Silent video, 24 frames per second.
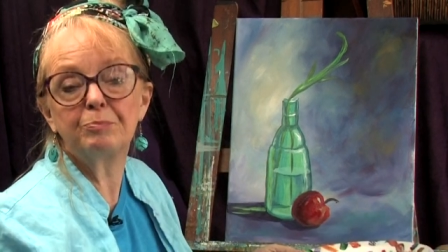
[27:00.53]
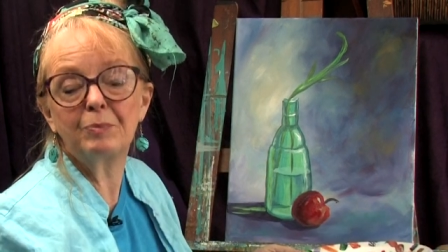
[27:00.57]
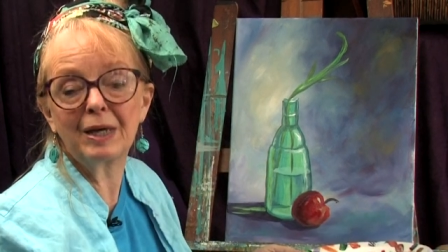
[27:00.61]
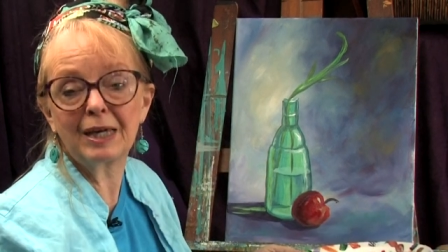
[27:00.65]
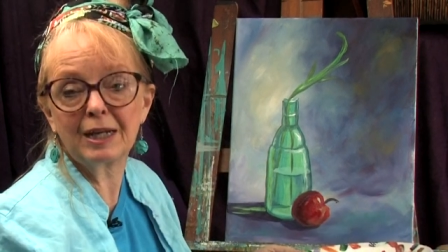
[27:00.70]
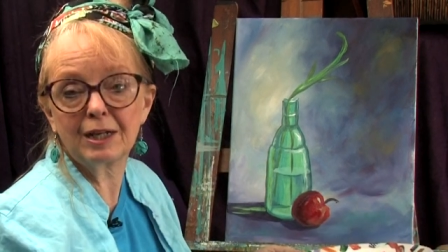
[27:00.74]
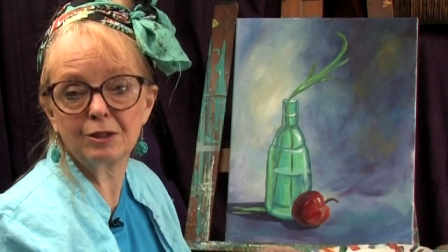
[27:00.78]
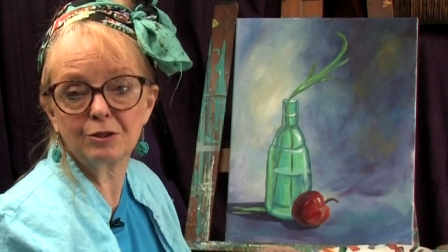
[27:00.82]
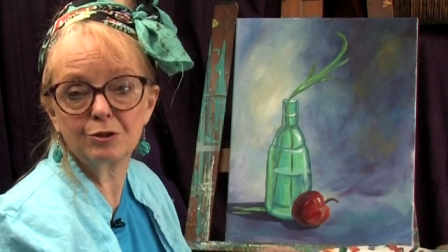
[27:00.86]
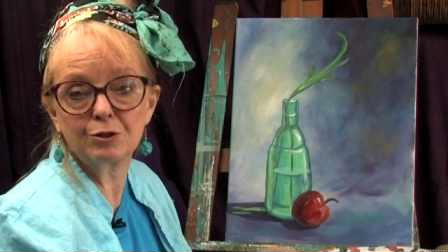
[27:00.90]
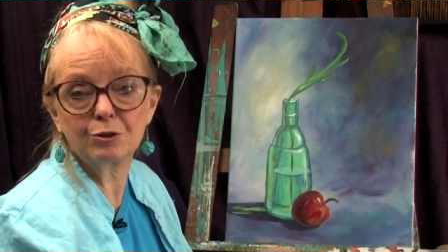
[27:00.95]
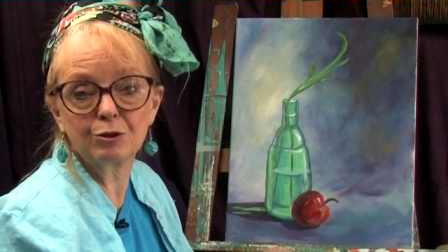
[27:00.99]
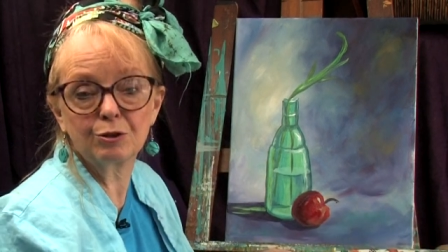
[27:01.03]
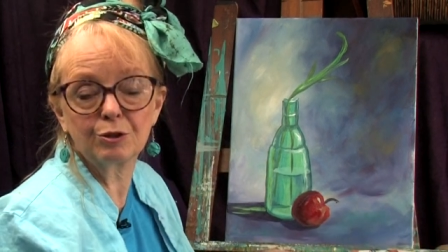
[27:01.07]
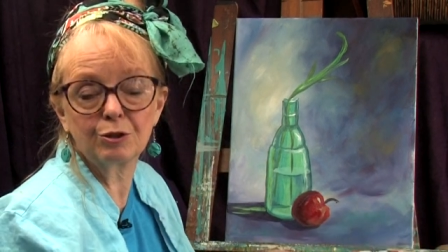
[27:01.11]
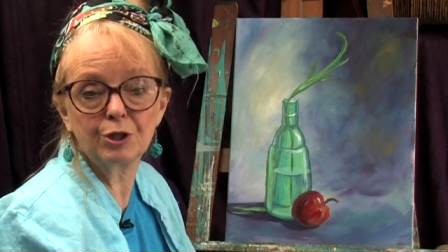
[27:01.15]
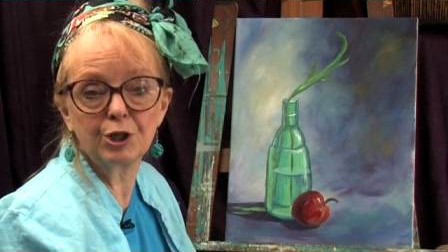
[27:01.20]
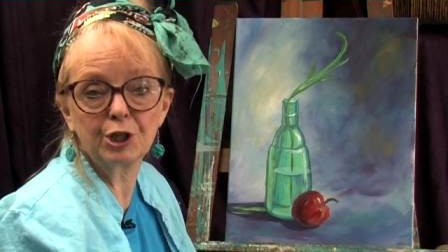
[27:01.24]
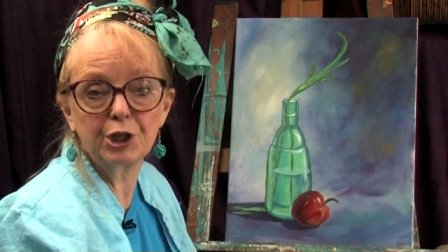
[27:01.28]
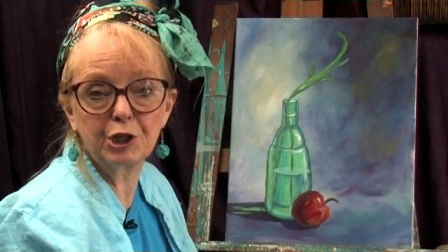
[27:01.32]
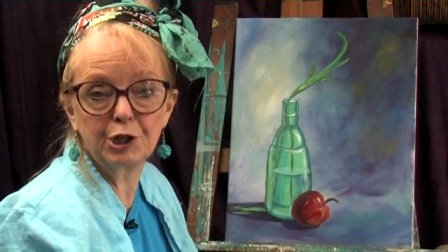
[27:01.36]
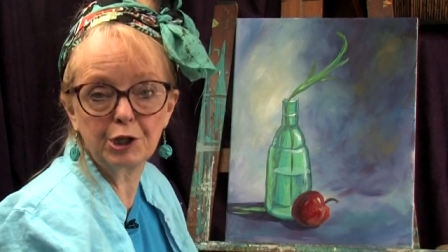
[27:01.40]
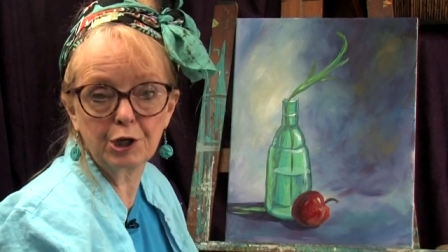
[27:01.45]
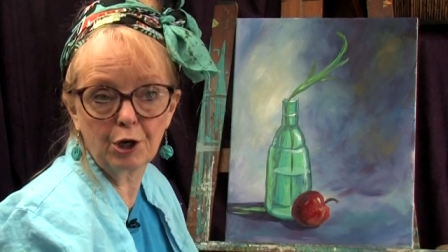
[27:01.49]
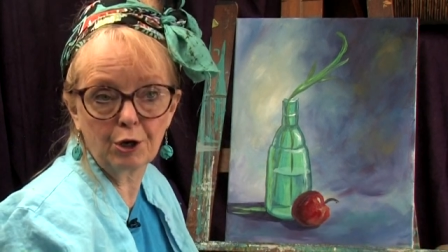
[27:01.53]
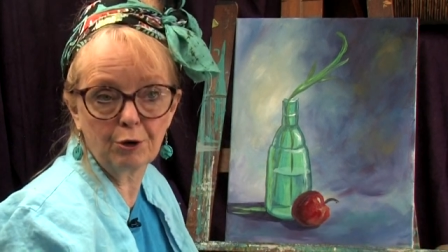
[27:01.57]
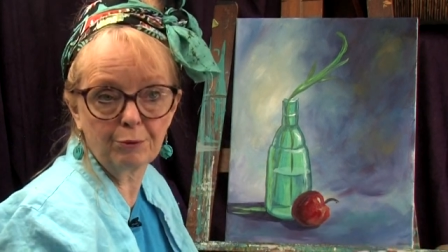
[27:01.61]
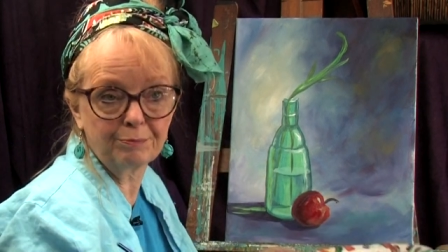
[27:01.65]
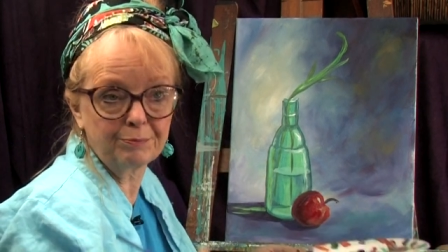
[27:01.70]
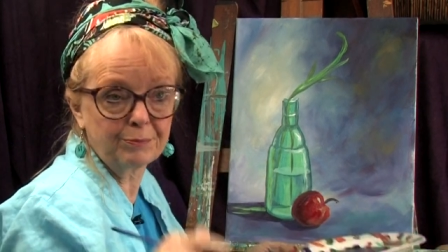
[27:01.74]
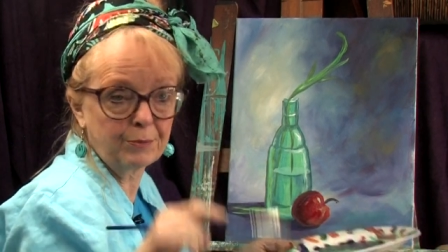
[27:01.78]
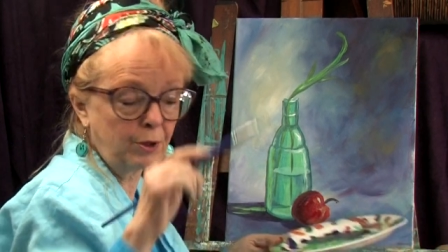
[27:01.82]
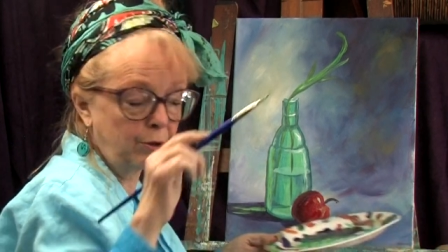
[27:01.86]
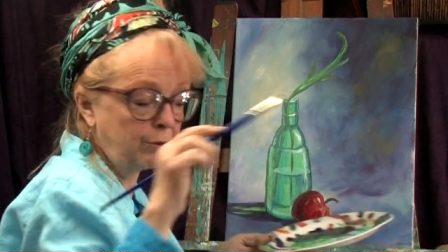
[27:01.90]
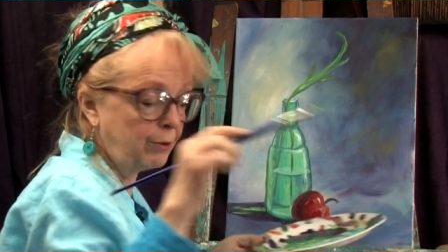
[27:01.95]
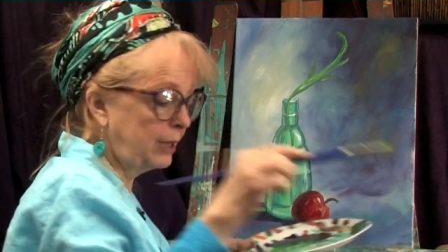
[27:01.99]
petals are going to go.
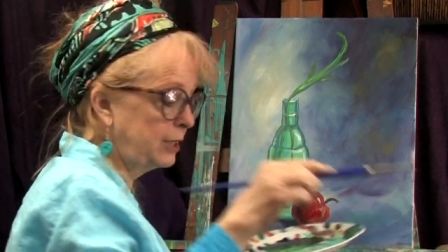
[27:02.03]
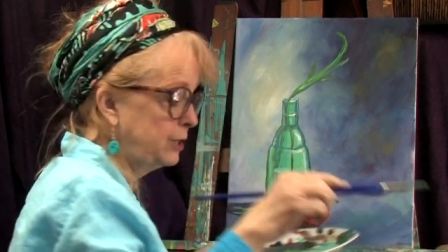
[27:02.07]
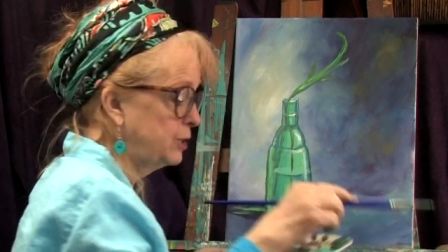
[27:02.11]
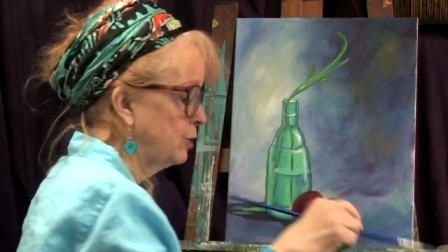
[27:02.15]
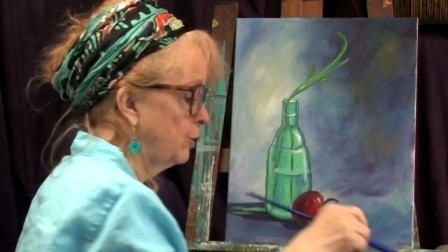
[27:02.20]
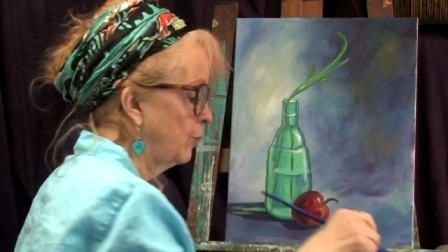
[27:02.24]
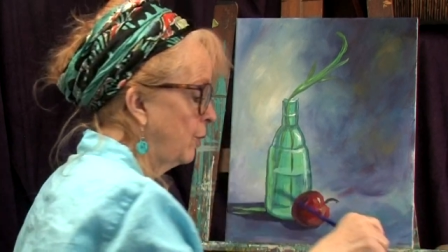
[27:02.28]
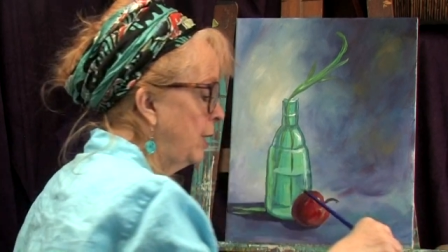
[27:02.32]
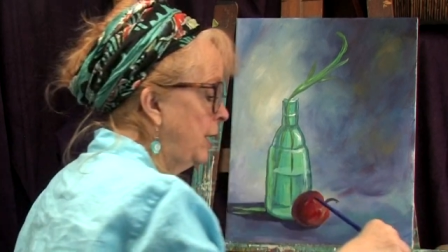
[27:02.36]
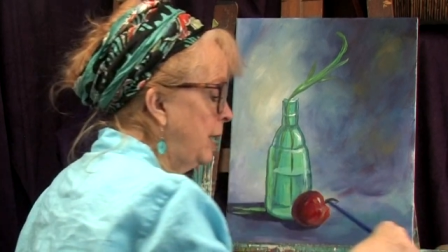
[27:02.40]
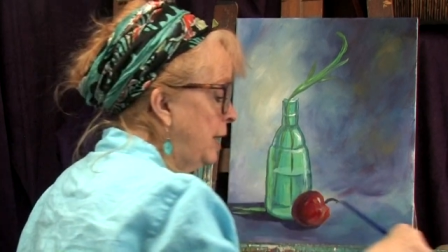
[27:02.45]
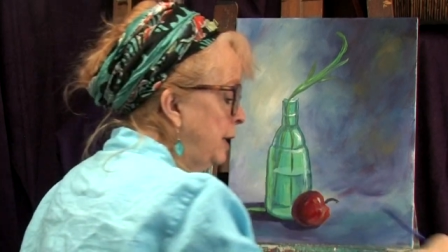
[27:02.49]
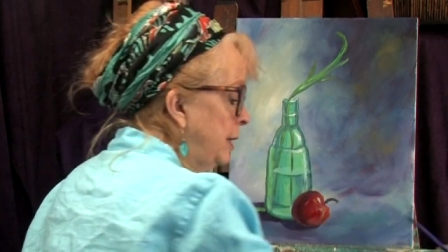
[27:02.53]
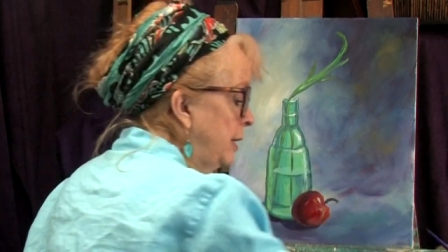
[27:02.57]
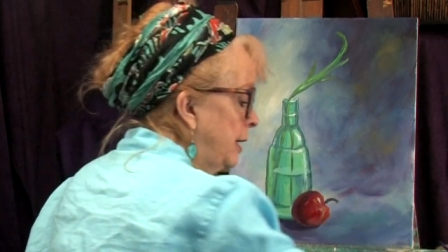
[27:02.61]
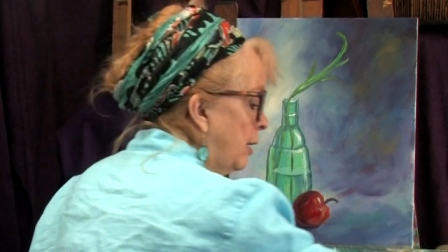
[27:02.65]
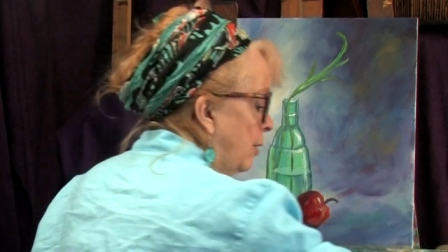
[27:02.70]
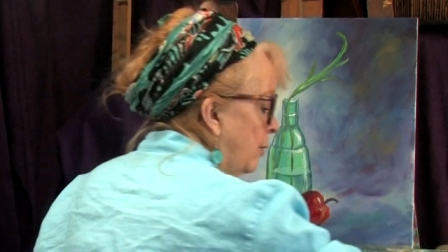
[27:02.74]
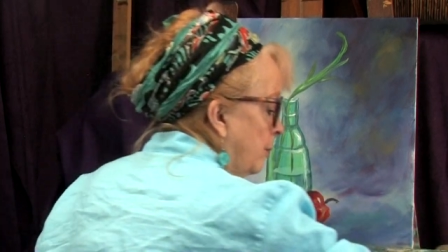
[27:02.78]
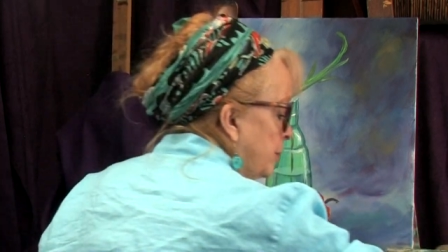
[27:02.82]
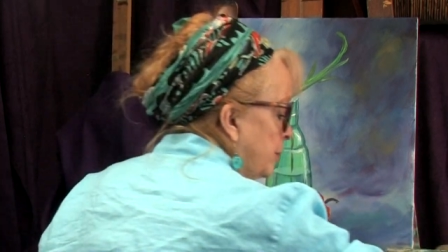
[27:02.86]
All right, so now I'm